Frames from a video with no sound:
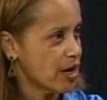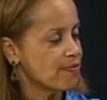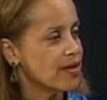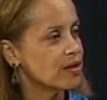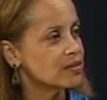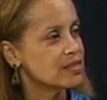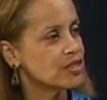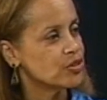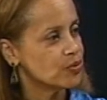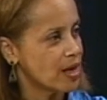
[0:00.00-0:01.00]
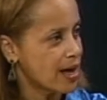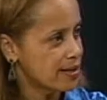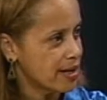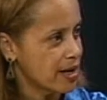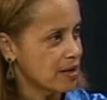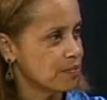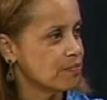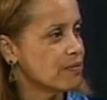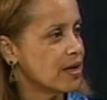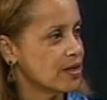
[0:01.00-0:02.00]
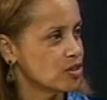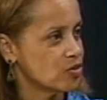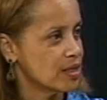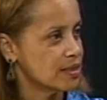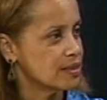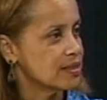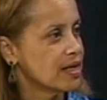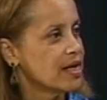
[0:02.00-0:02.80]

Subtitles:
they'll send you that name and address